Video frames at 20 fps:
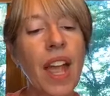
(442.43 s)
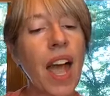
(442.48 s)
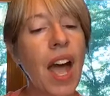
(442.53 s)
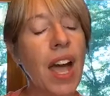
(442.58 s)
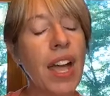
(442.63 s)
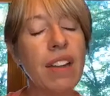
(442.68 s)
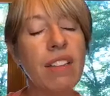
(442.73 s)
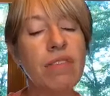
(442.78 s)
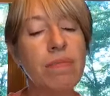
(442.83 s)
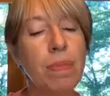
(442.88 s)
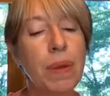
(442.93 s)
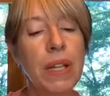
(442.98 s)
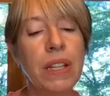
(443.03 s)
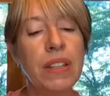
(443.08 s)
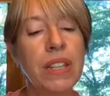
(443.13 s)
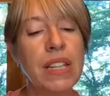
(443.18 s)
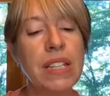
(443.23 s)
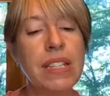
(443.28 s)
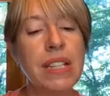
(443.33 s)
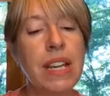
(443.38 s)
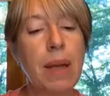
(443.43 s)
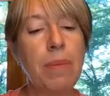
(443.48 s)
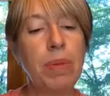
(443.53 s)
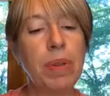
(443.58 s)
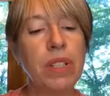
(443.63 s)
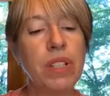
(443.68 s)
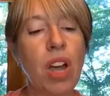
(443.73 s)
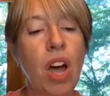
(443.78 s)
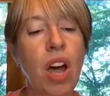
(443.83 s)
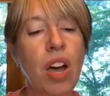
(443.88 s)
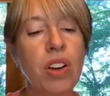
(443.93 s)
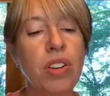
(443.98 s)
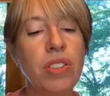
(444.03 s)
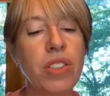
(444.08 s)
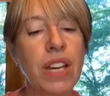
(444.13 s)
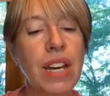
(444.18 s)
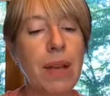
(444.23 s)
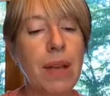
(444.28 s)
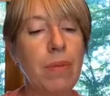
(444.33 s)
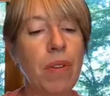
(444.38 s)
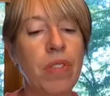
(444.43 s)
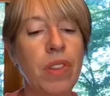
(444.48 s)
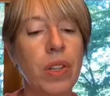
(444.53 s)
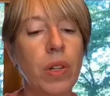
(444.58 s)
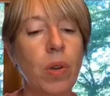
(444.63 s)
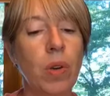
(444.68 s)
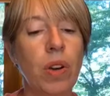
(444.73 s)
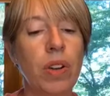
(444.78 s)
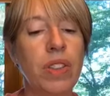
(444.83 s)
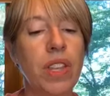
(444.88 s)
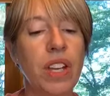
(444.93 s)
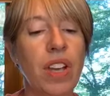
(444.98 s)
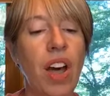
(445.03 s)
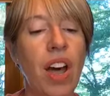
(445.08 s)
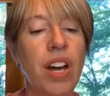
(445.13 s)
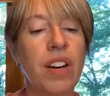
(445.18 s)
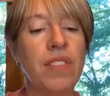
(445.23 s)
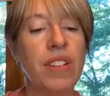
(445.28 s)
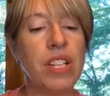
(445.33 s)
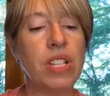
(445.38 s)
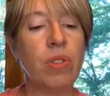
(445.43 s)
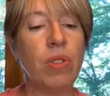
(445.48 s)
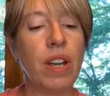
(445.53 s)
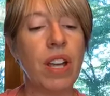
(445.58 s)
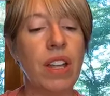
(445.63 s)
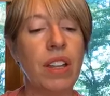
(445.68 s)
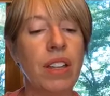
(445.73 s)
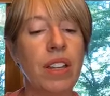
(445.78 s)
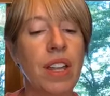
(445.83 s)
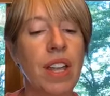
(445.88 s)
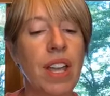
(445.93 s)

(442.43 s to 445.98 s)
I have built this temple to honor the name of the Lord, the God of Israel.